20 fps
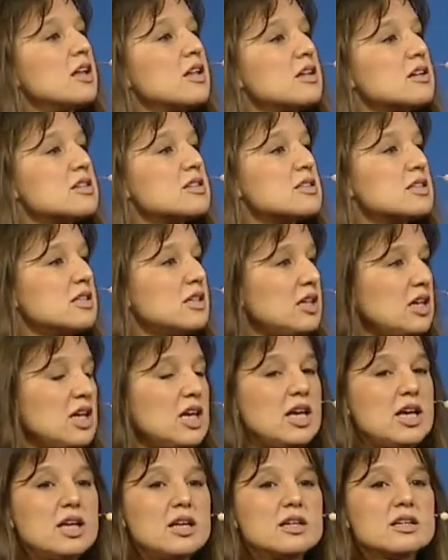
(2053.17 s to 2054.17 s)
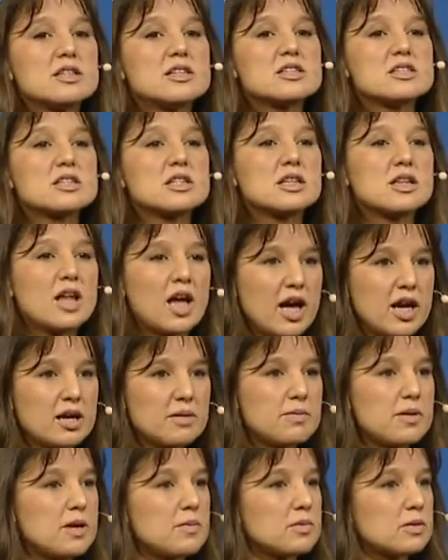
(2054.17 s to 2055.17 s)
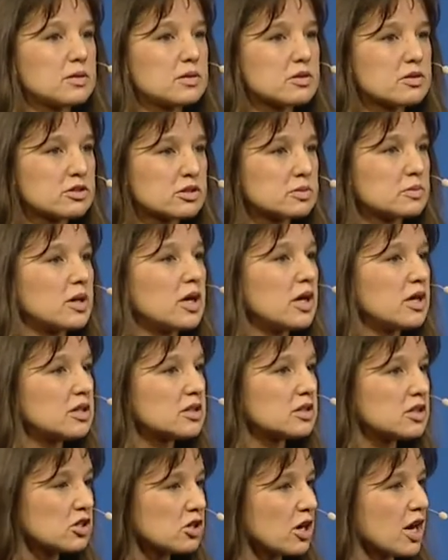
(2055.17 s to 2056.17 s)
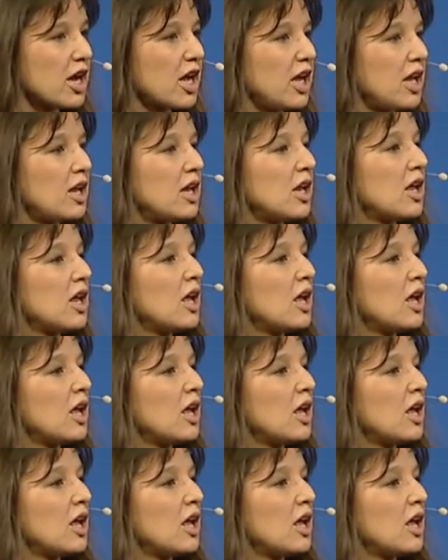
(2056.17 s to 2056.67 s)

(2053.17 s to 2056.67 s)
There's a need and there's a lot of people who are smart and great